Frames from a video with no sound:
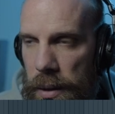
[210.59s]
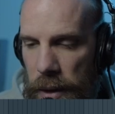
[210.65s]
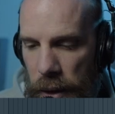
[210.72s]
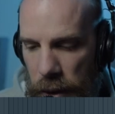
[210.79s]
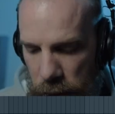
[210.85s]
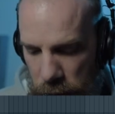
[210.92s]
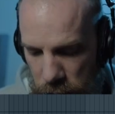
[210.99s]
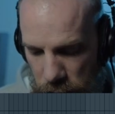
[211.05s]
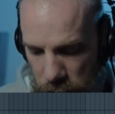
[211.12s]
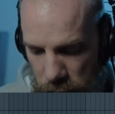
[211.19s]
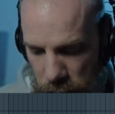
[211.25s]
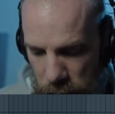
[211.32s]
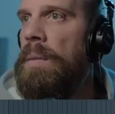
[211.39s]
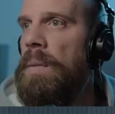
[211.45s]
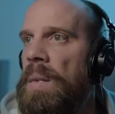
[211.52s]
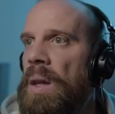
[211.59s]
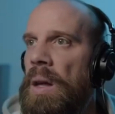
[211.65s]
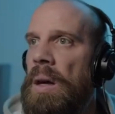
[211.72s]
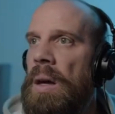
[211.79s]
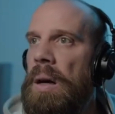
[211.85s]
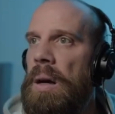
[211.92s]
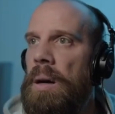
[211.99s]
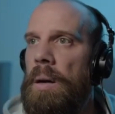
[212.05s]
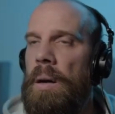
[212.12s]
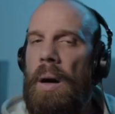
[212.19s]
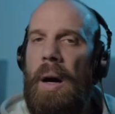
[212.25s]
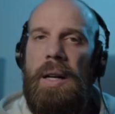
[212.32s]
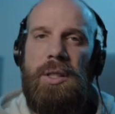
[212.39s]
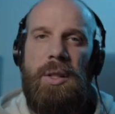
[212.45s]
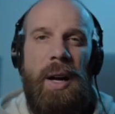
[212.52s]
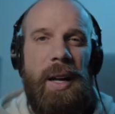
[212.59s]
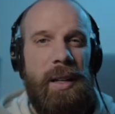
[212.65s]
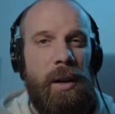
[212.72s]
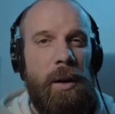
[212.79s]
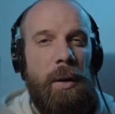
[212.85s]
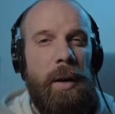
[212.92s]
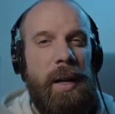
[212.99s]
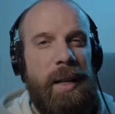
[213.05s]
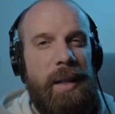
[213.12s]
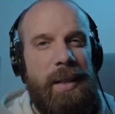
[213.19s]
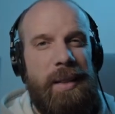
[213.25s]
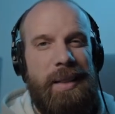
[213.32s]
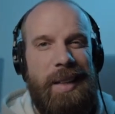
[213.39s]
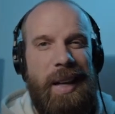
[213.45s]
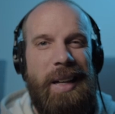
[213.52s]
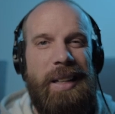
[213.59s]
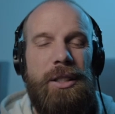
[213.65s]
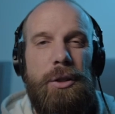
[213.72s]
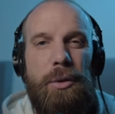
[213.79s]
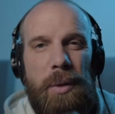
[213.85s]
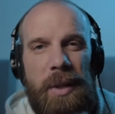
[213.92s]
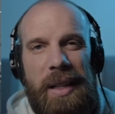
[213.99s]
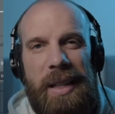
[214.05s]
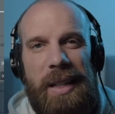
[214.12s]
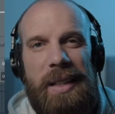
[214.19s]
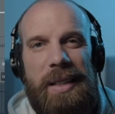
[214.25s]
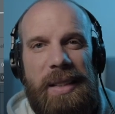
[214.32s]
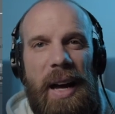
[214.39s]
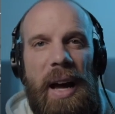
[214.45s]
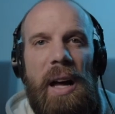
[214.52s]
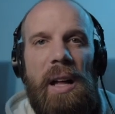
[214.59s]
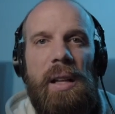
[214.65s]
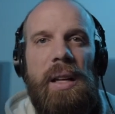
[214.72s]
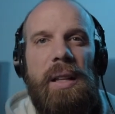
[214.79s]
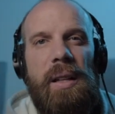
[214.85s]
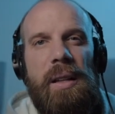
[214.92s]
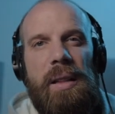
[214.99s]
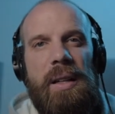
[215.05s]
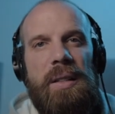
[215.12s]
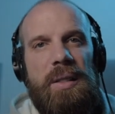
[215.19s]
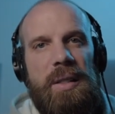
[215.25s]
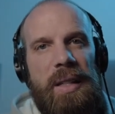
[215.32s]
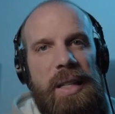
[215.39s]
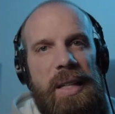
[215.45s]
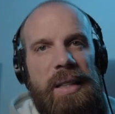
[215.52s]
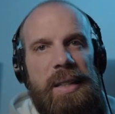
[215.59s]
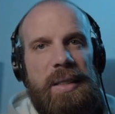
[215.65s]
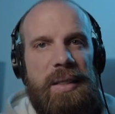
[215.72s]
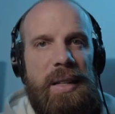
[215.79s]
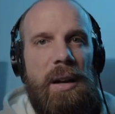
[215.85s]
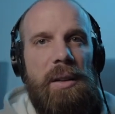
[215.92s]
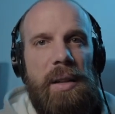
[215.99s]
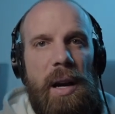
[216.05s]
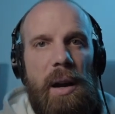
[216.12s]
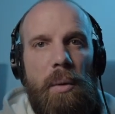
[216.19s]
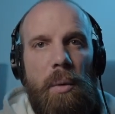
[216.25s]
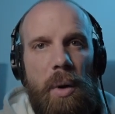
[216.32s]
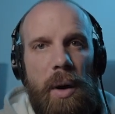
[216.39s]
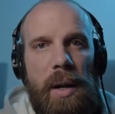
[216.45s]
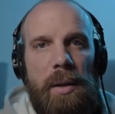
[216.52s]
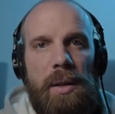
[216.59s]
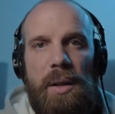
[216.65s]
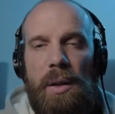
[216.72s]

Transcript: All right, so I had to go in and like tweak and dial in the things to get the sound that I wanted.